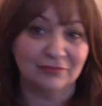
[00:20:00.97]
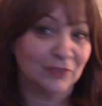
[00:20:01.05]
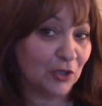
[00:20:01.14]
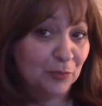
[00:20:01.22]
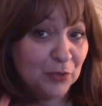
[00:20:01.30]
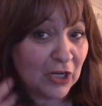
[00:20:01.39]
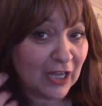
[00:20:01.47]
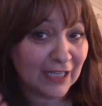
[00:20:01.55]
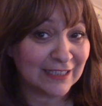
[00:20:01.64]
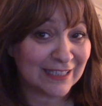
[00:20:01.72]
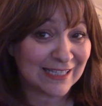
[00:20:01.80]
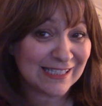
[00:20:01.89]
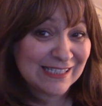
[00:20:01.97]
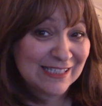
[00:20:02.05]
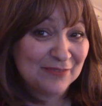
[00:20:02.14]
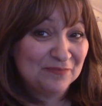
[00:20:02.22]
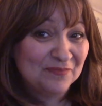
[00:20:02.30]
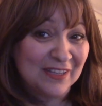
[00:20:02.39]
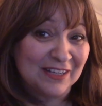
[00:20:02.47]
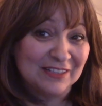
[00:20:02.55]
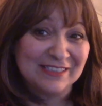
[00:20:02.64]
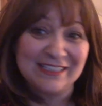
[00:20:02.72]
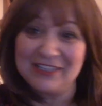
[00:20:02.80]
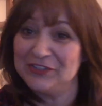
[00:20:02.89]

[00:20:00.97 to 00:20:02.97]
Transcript: Hope you like this and I'll see you